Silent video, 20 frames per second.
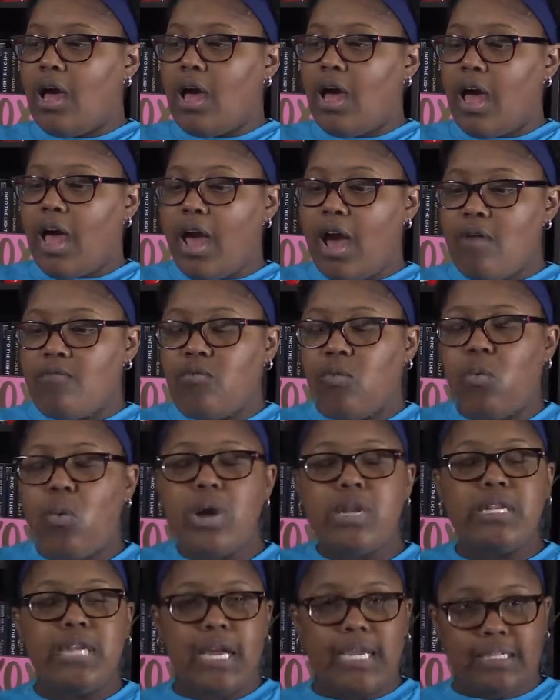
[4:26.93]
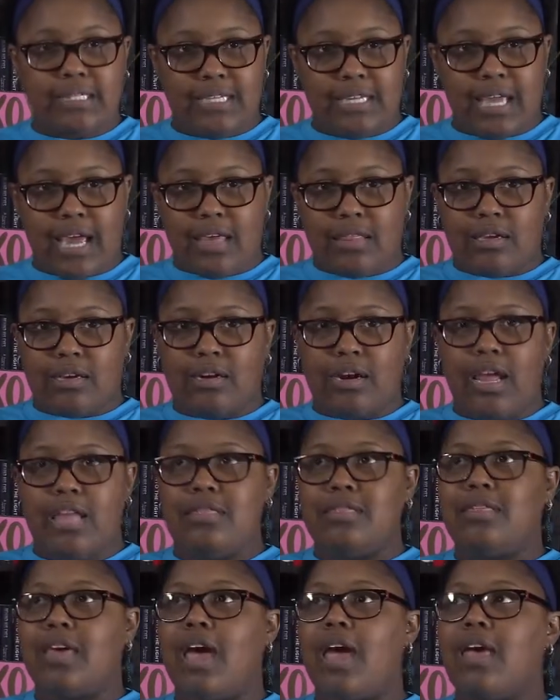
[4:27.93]
have one night together,
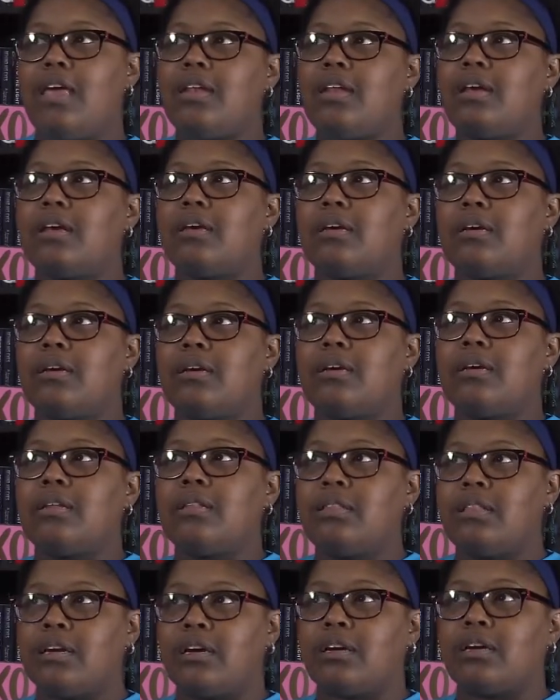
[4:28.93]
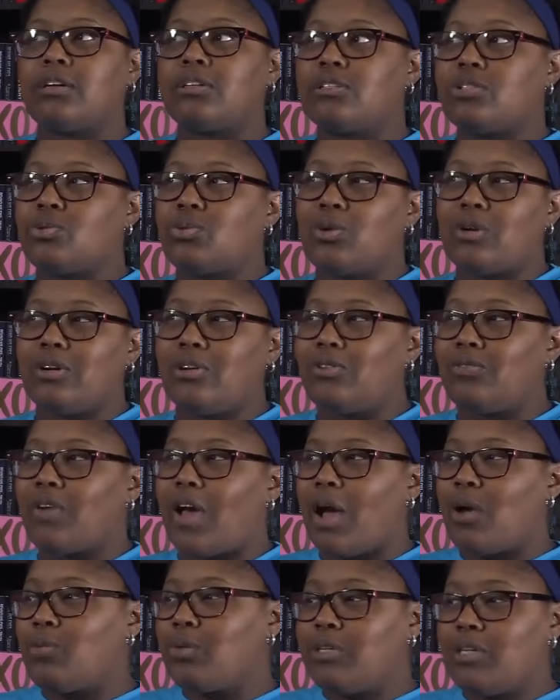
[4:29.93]
and then they're sort of,
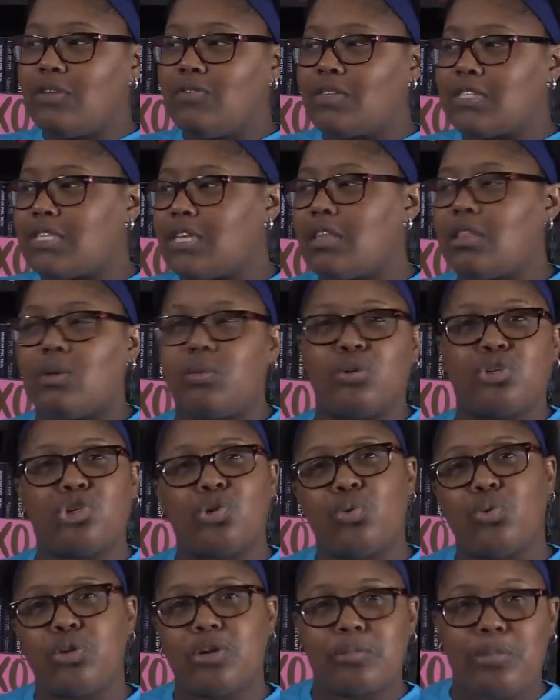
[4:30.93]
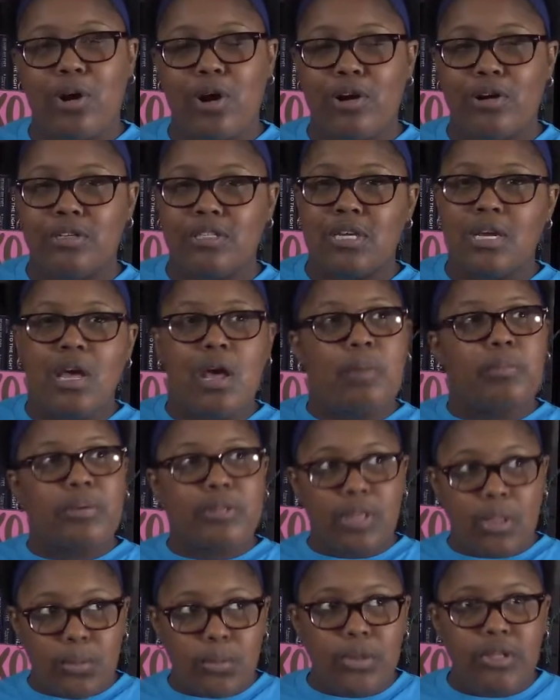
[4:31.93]
I wouldn't even say they were torn apart, but
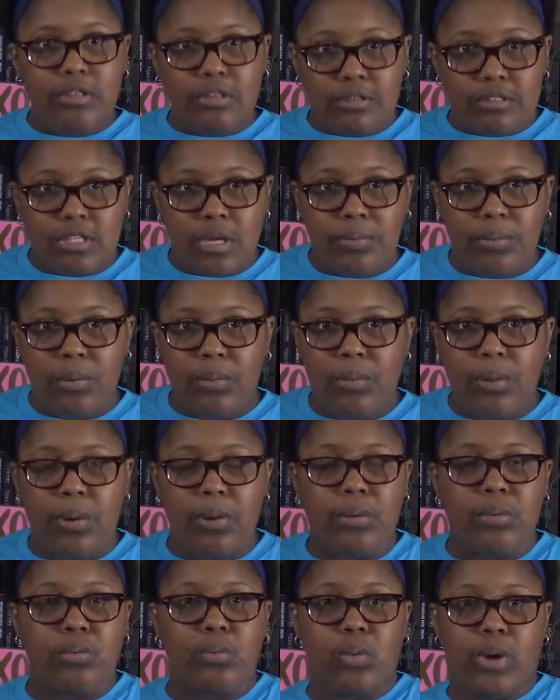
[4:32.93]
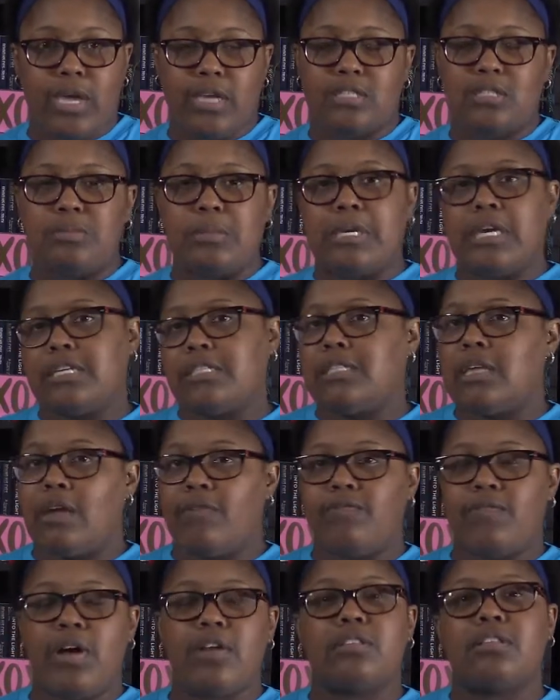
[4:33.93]
they went their separate ways because they
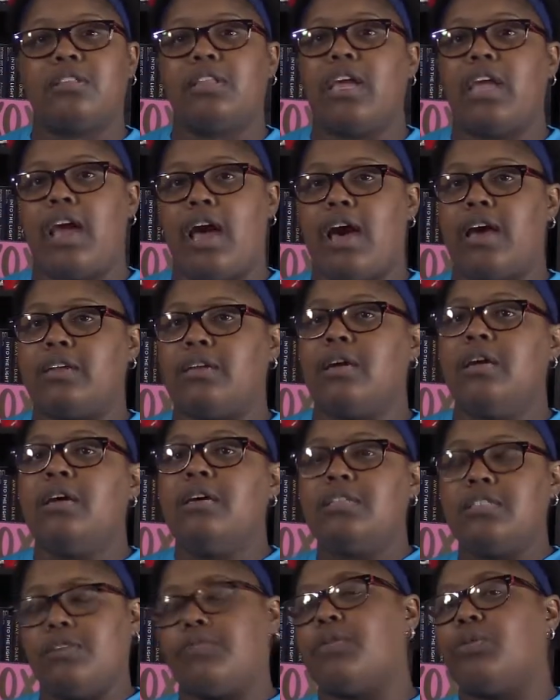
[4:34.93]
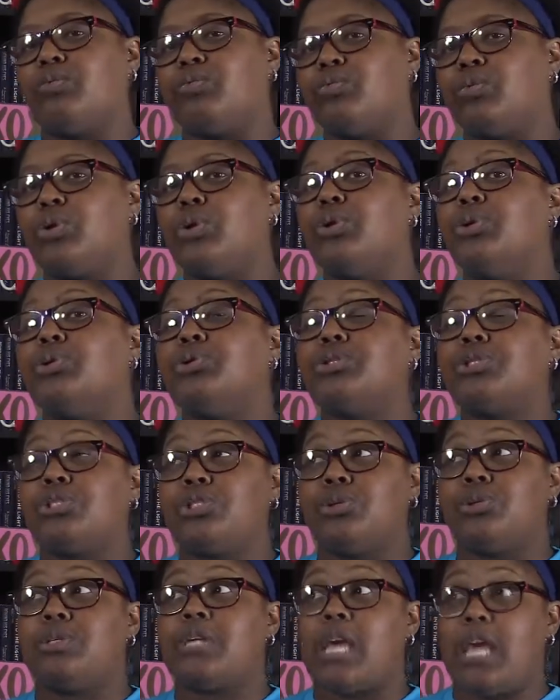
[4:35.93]
felt that they had different roads
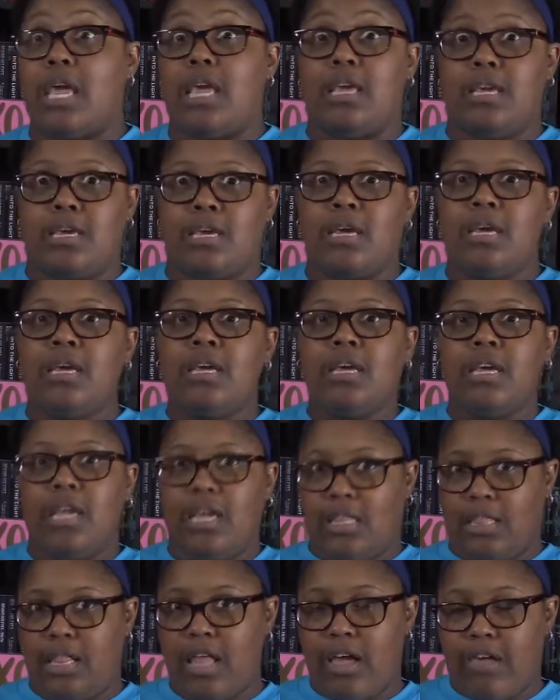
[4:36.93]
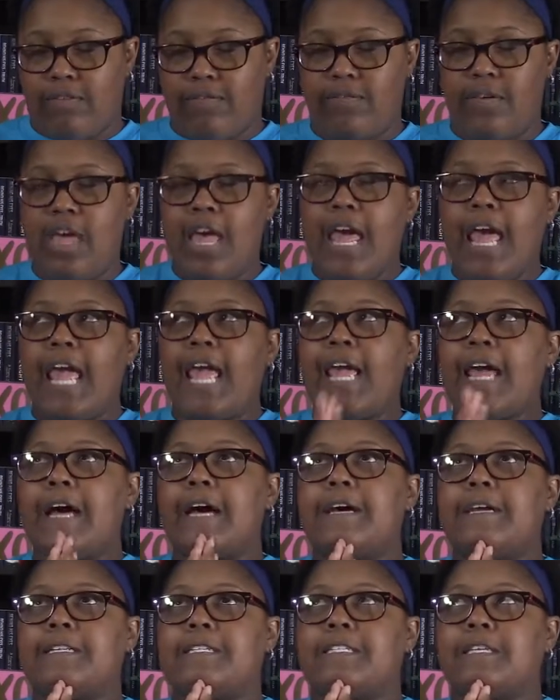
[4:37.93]
to take in life.
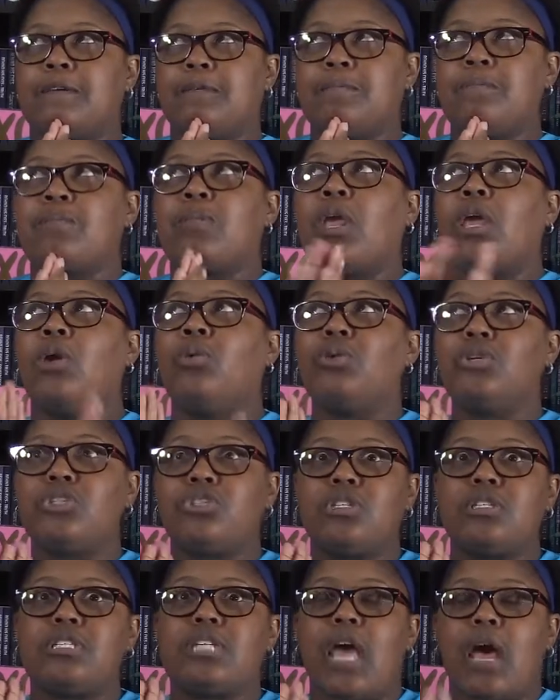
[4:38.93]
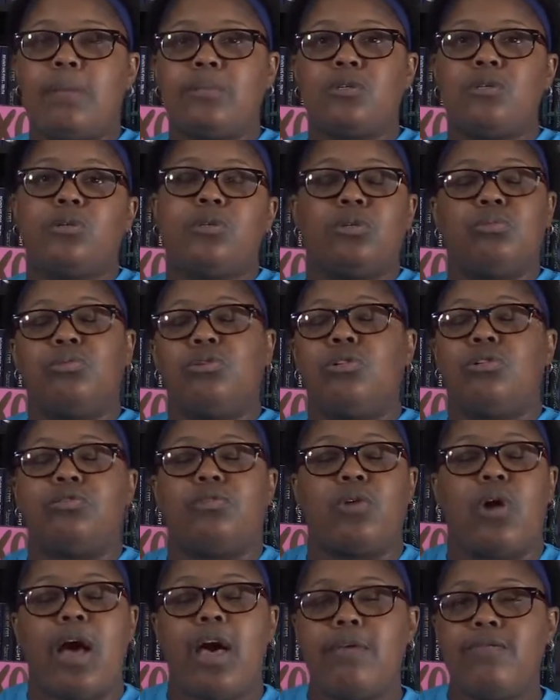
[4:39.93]
And it was just absolutely
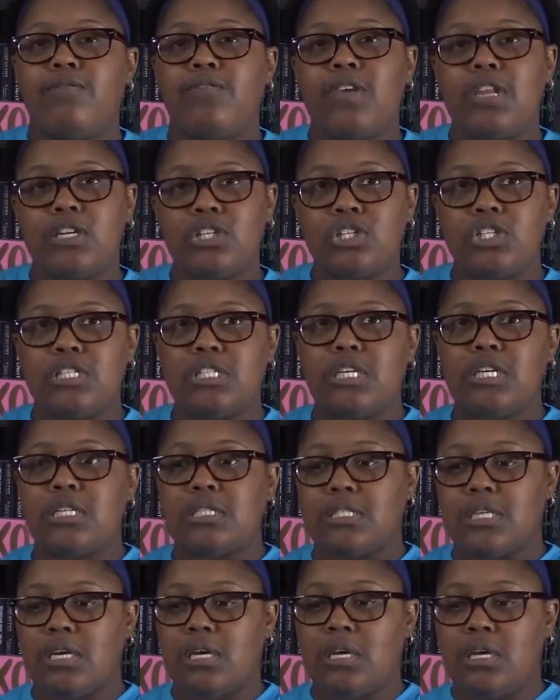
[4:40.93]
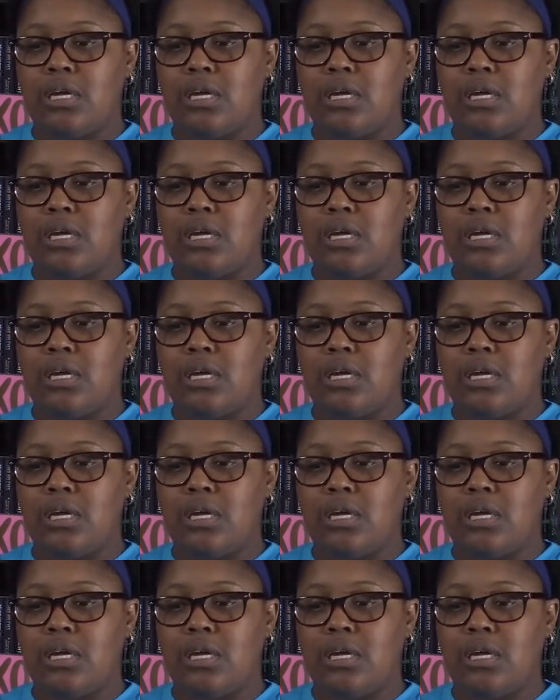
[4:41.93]
beautiful. I finished it